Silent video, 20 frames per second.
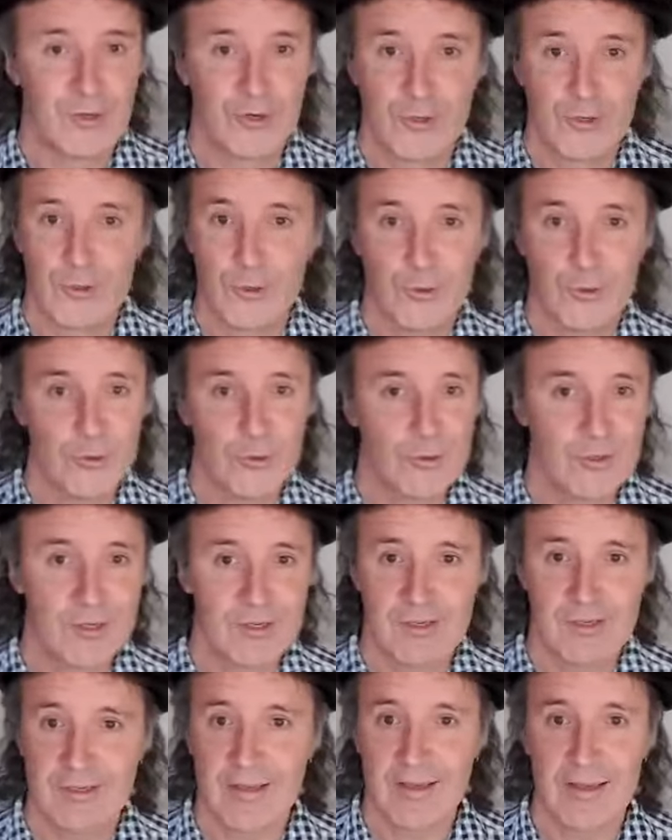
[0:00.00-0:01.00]
choose
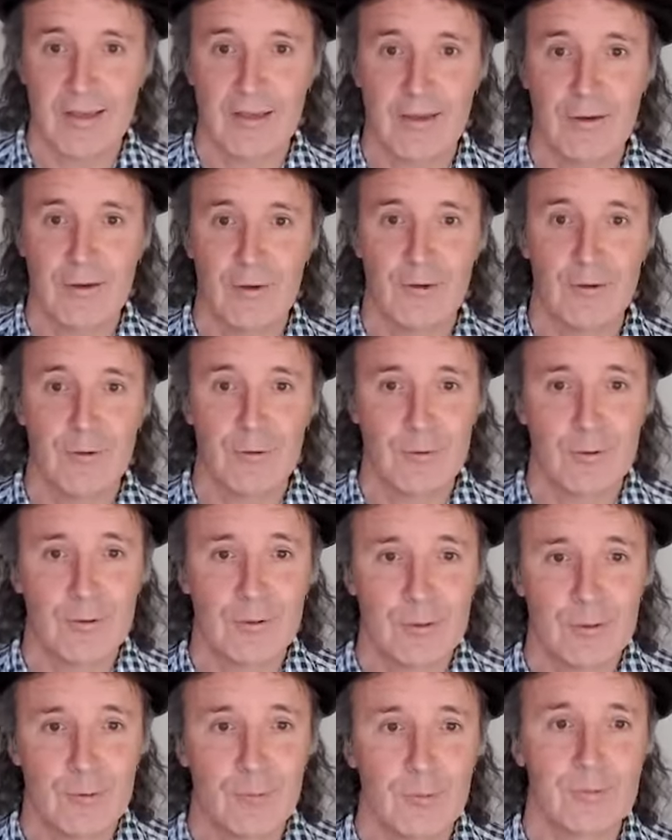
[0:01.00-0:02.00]
this day who
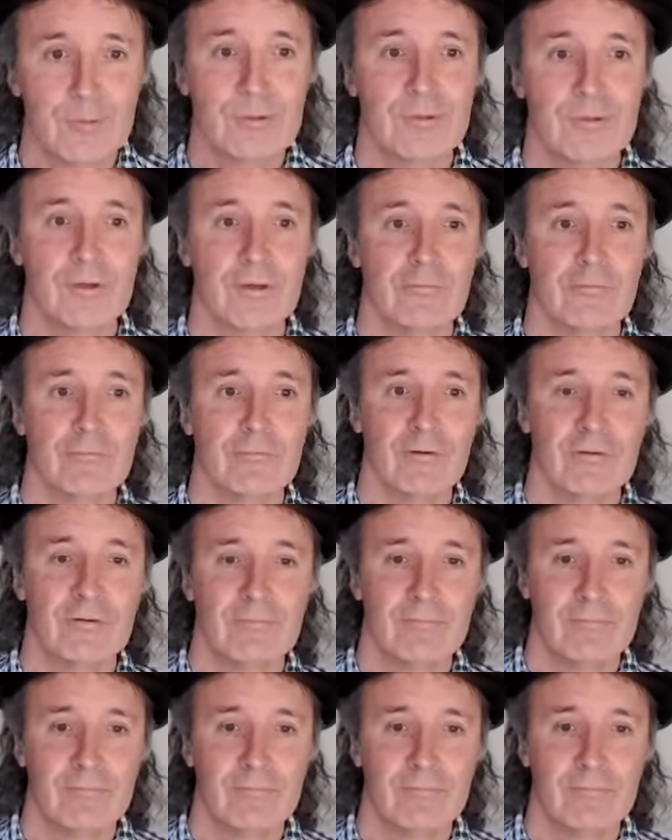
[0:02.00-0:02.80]
you will serve.